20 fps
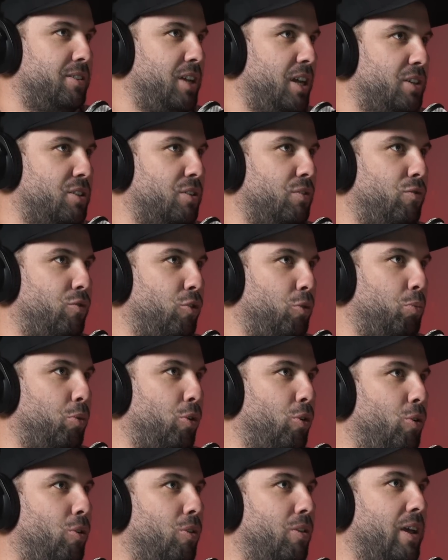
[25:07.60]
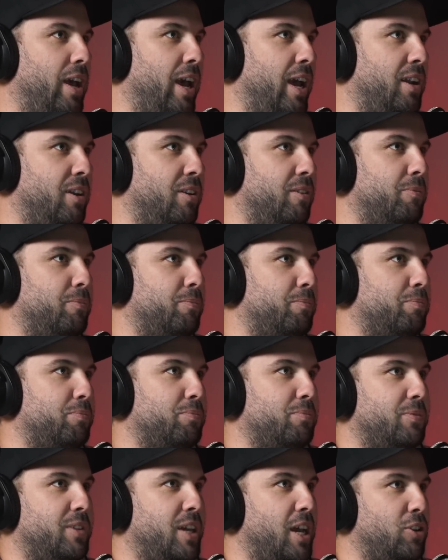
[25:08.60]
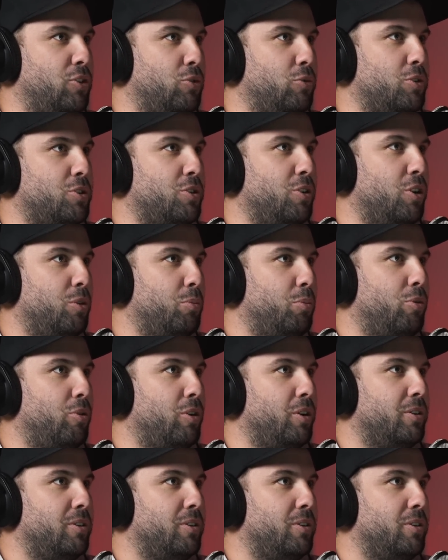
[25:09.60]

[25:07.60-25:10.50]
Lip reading: decent football and get to a certain point?